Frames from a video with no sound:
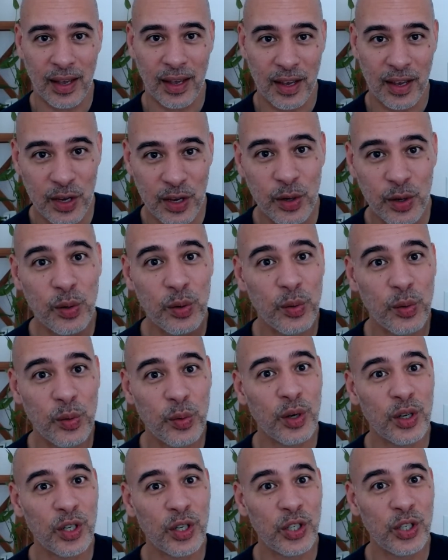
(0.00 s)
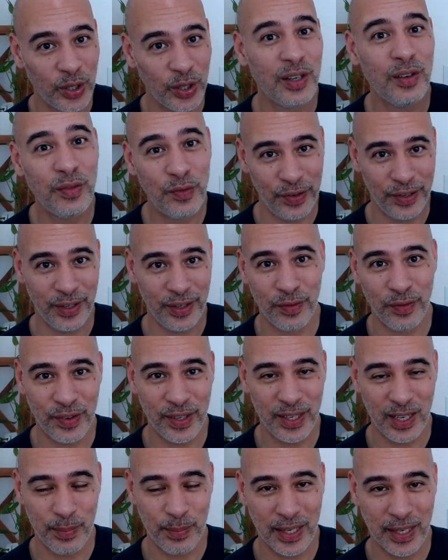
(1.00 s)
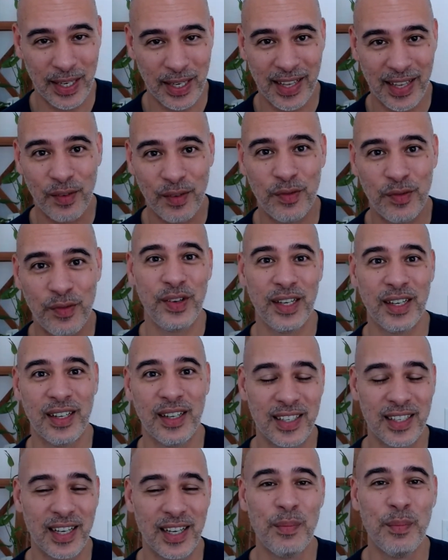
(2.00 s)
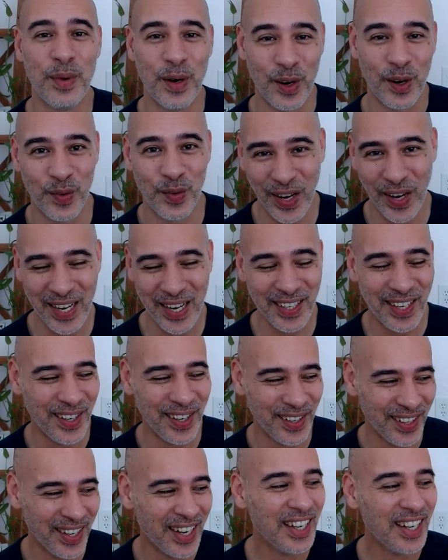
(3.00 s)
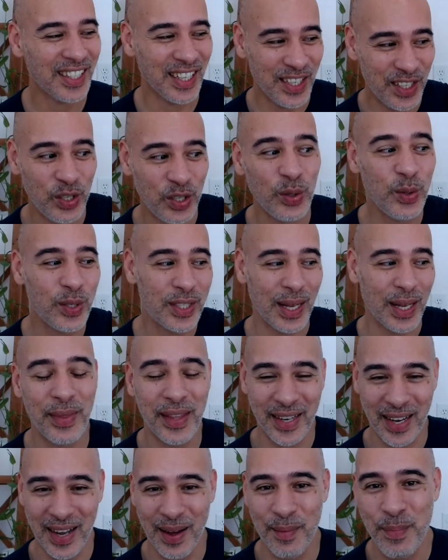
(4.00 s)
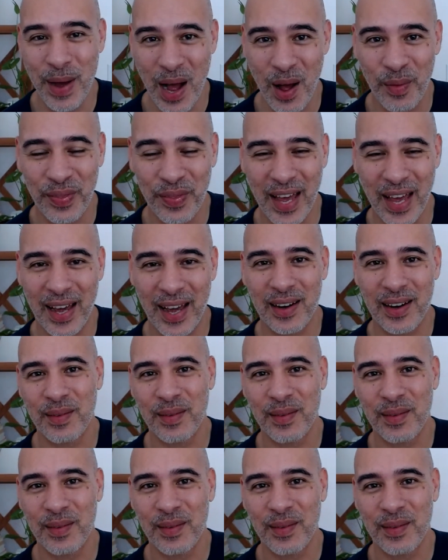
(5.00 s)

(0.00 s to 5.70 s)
you should feel fear, because that fear is going to motivate you to do something about that.